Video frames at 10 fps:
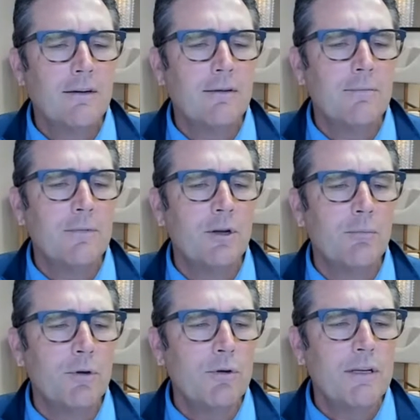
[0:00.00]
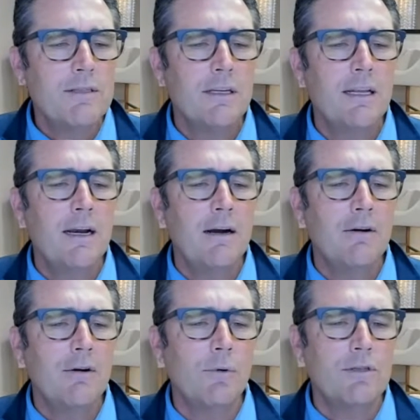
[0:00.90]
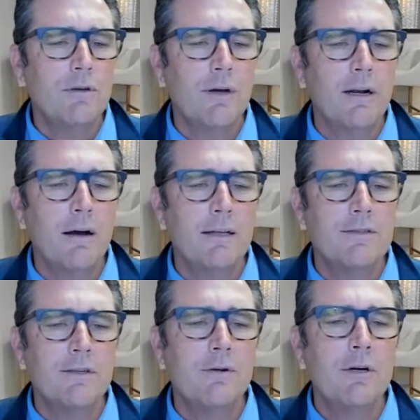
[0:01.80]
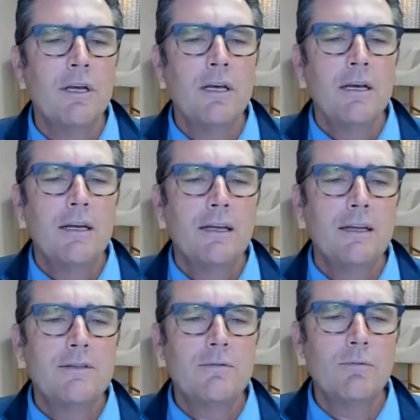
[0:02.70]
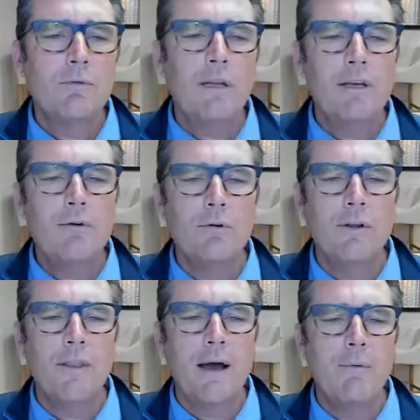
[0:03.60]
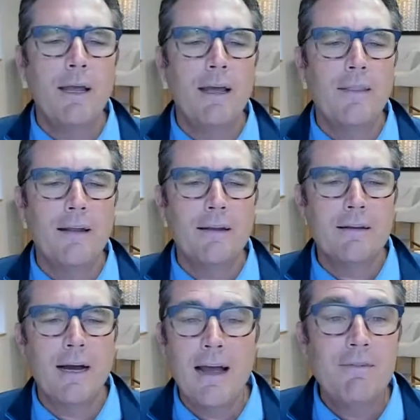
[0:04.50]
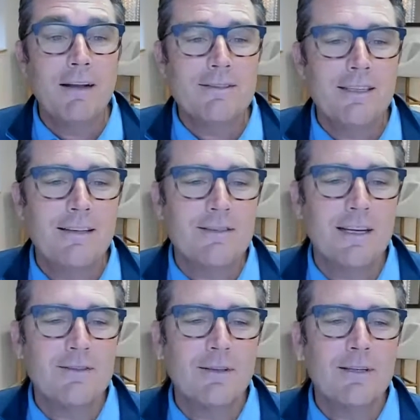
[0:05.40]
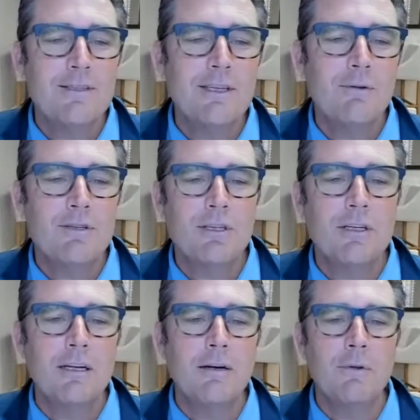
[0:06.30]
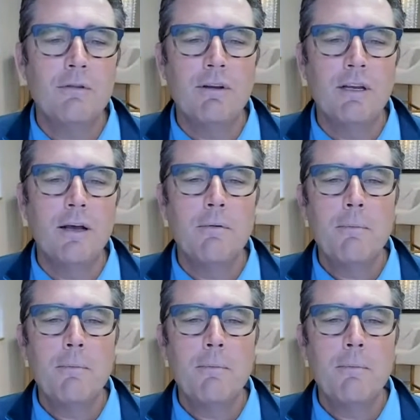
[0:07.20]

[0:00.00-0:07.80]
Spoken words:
mucus in there, or what's going on? So it's really cool in that way. And then I've not seen this yet, so let's see what she did here with the video.